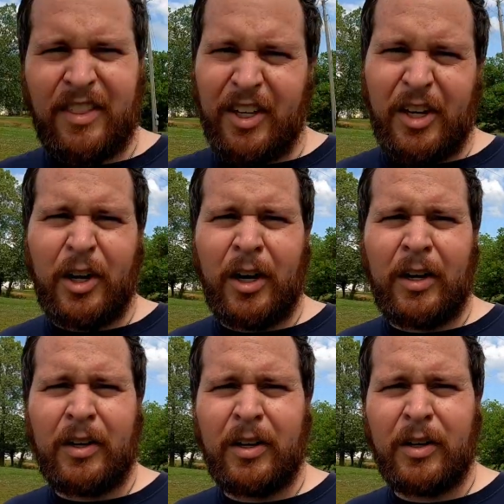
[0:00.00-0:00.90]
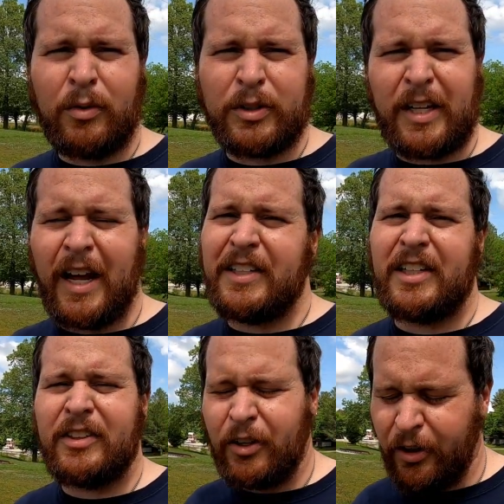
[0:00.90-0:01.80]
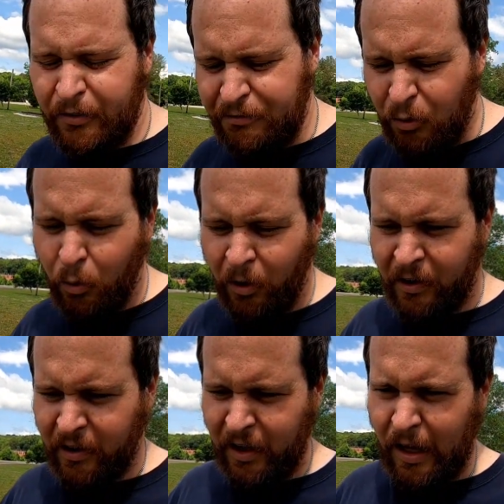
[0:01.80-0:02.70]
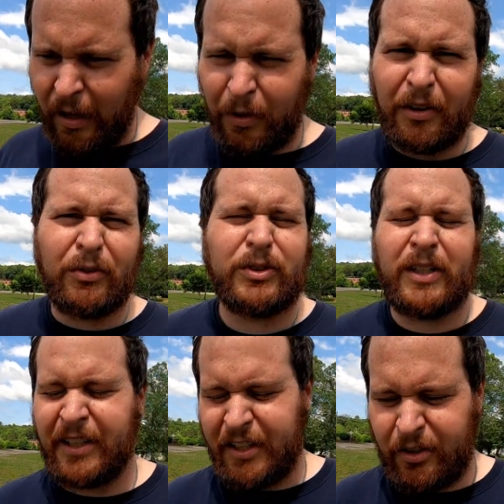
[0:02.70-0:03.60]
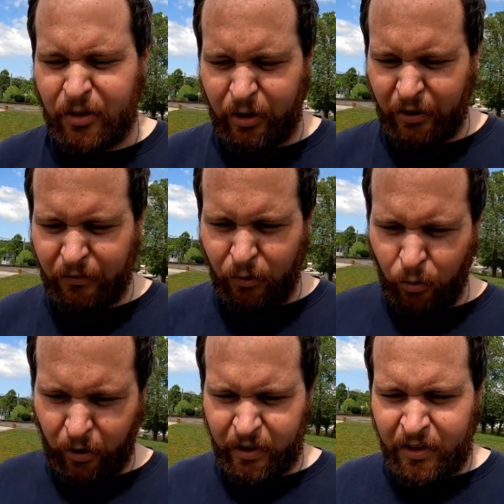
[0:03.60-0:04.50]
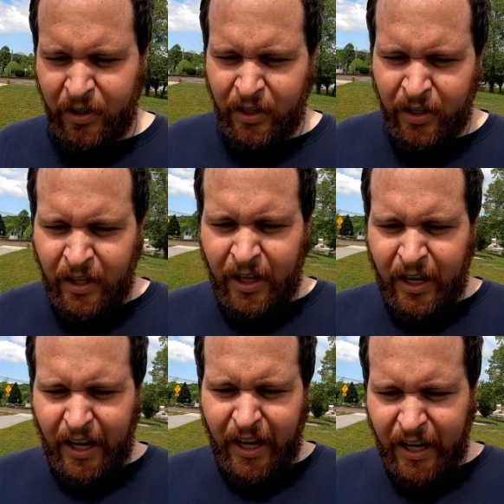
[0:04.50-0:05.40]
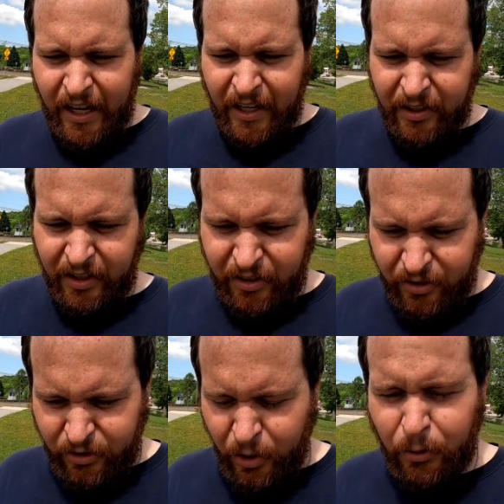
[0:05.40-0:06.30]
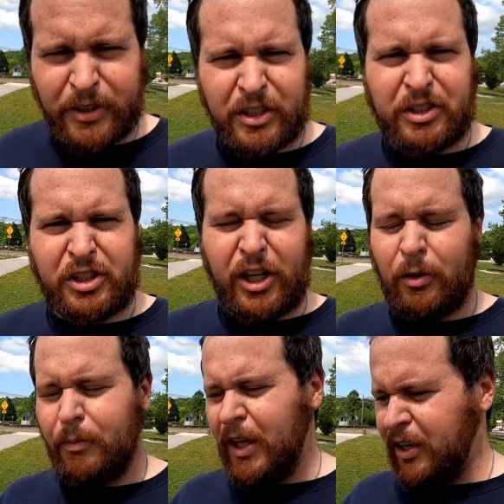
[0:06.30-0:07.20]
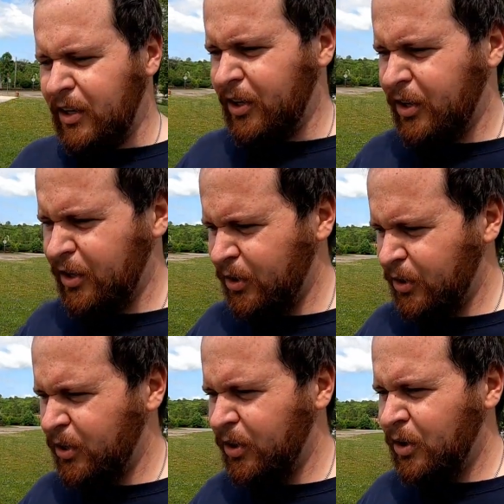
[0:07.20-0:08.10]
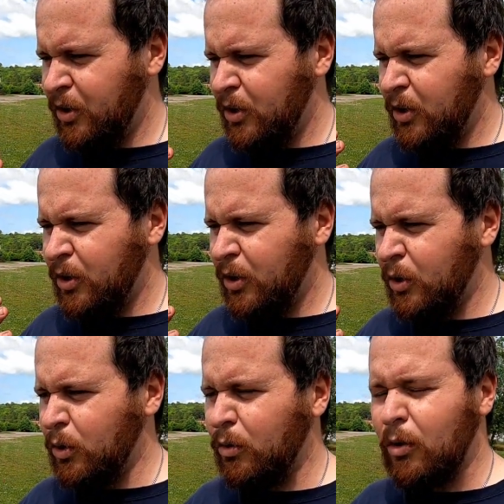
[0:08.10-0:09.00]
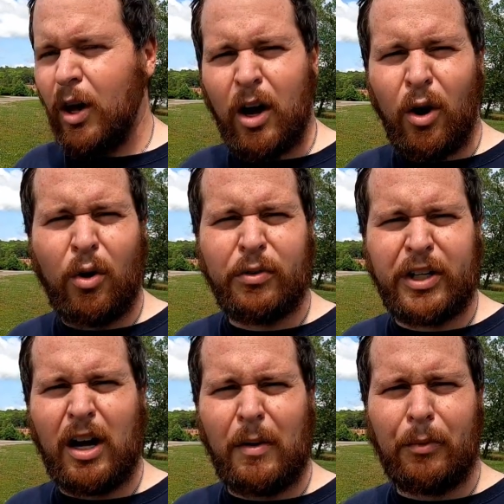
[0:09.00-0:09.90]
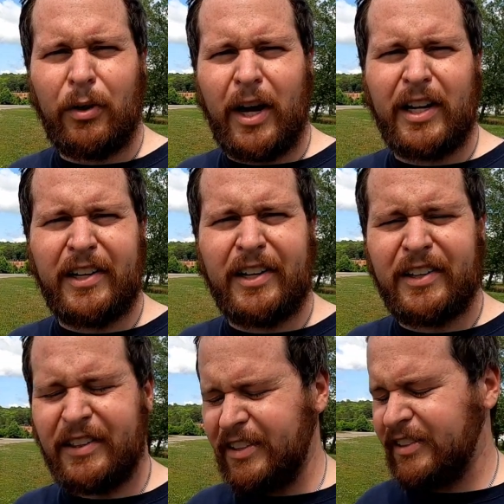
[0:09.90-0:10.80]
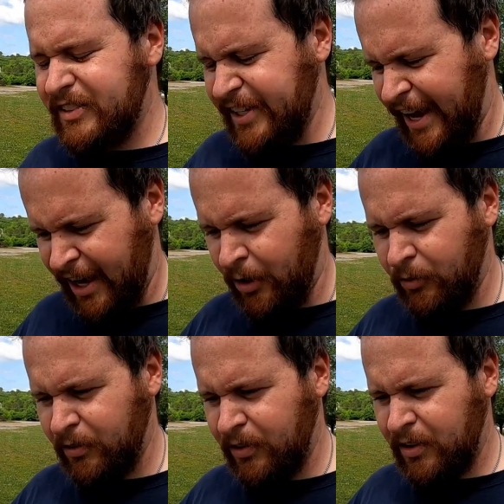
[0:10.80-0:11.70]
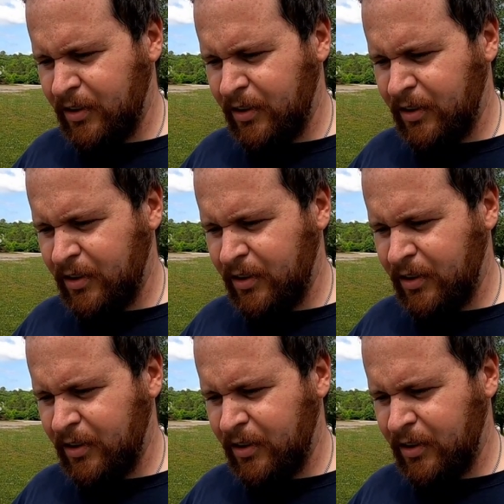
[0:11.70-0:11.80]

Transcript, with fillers: The year was 1934. I believe it was 1934. And there was a gentleman who owned and operated this town.